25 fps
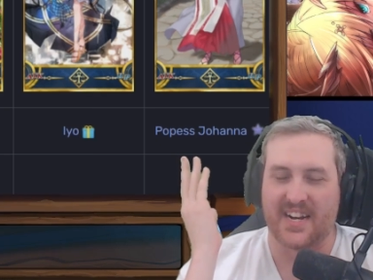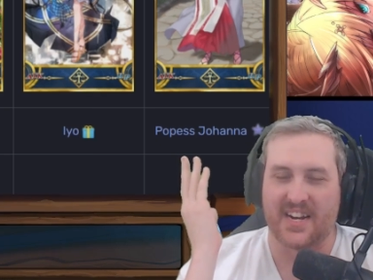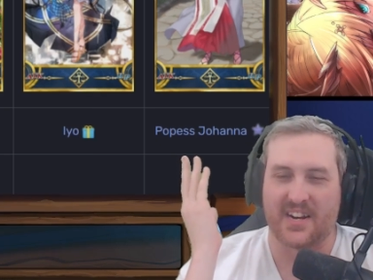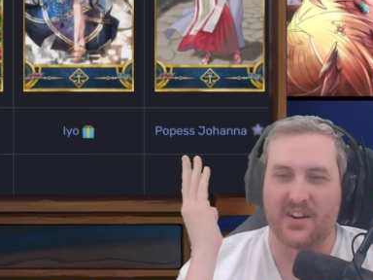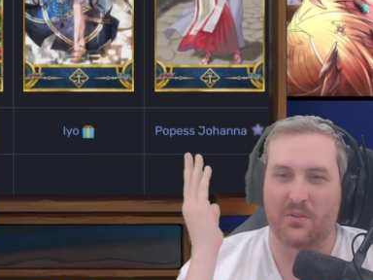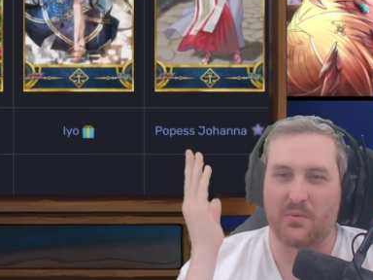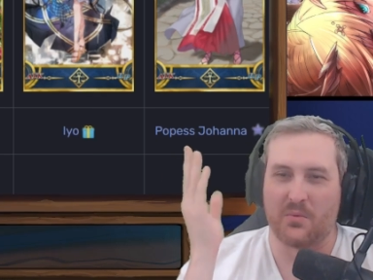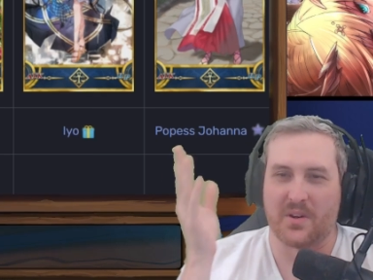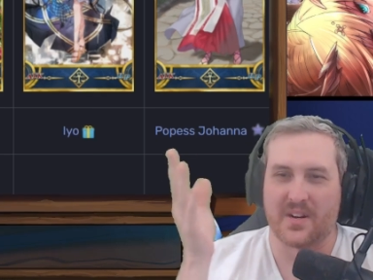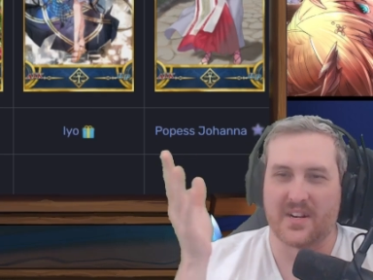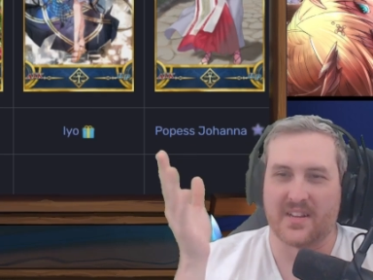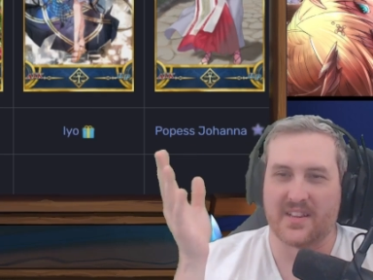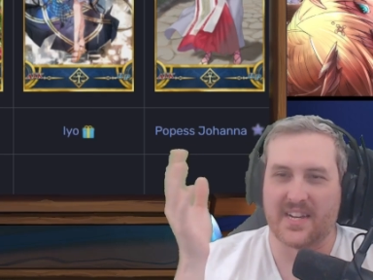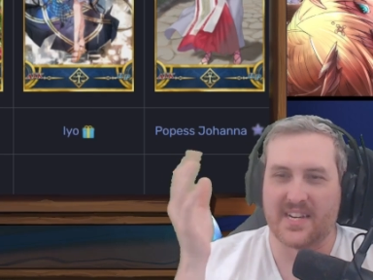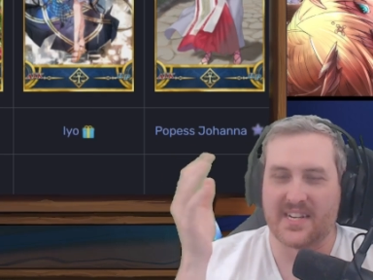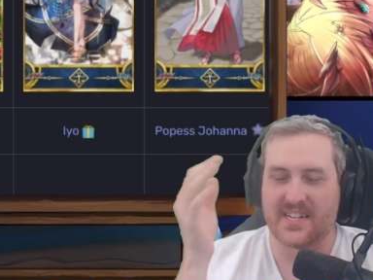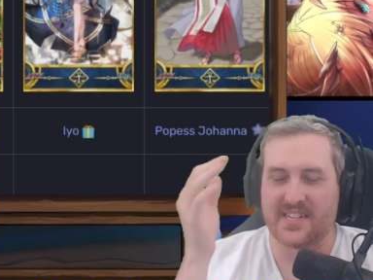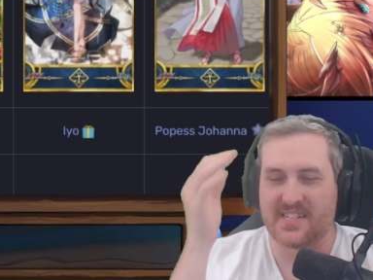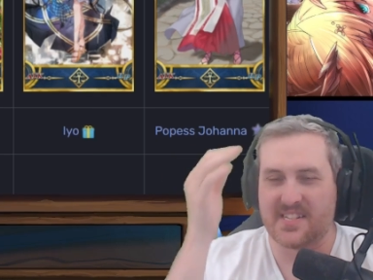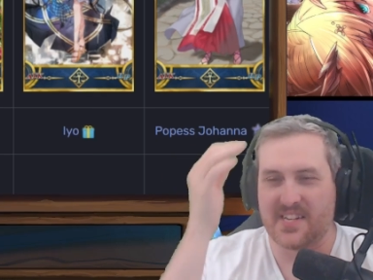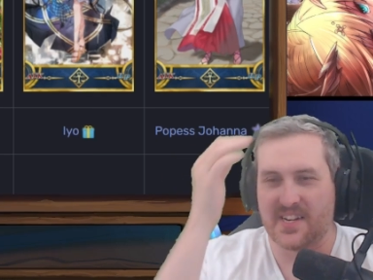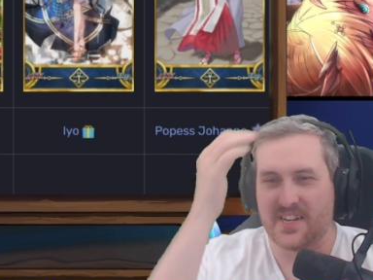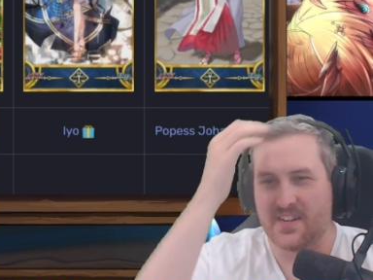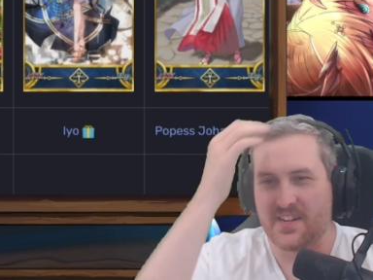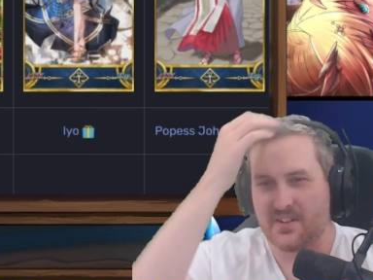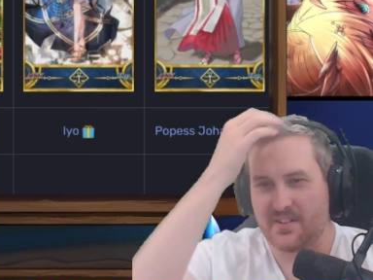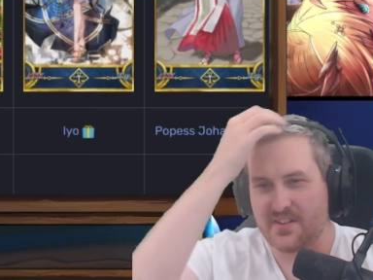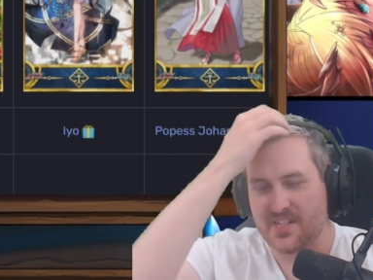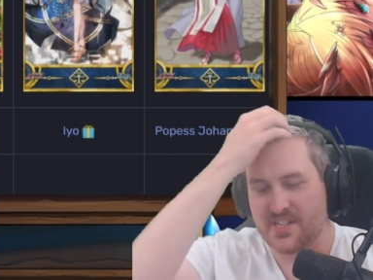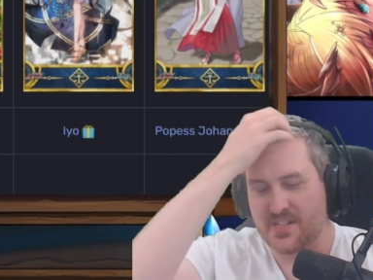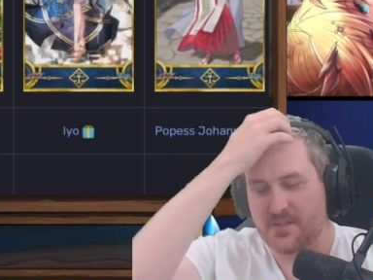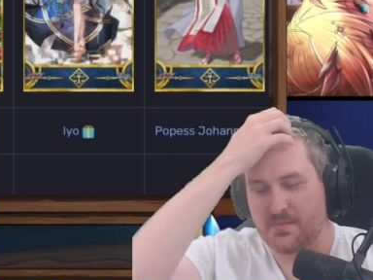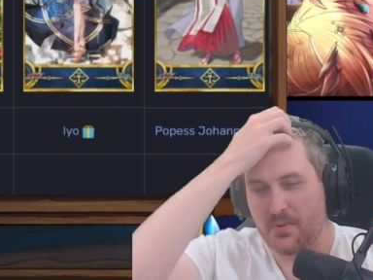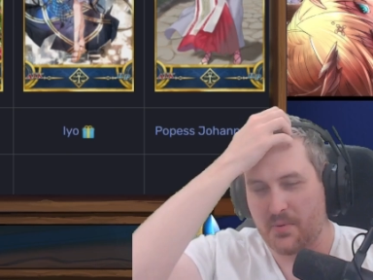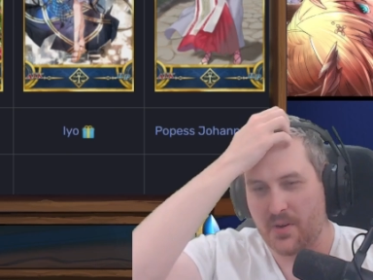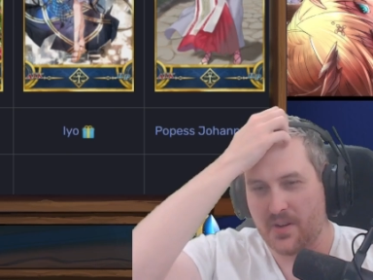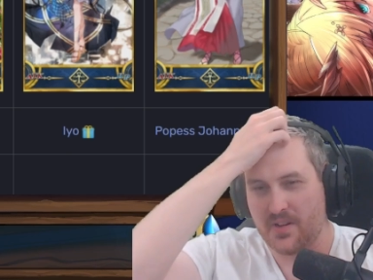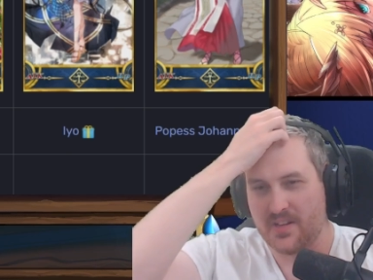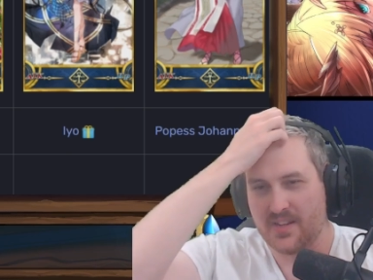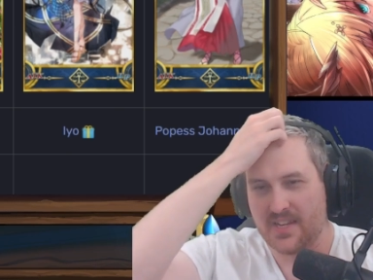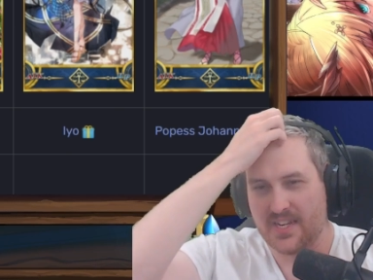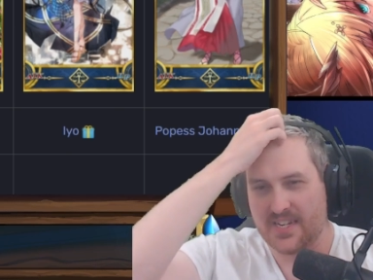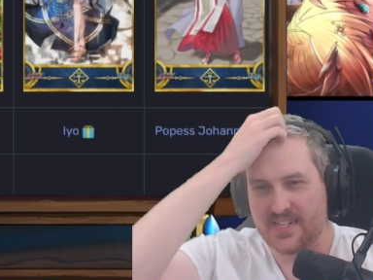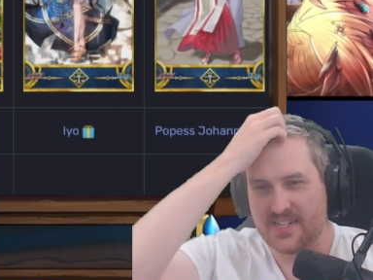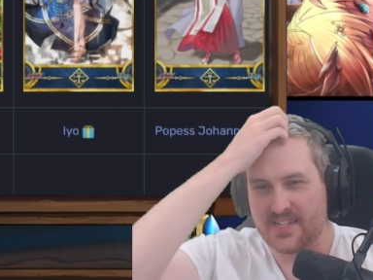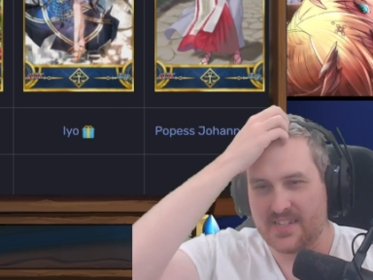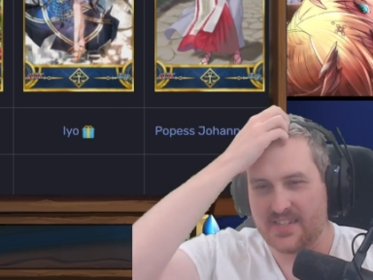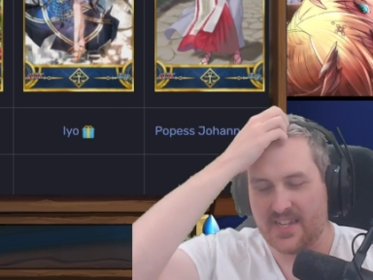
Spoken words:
I don't want to like sit here and spoil like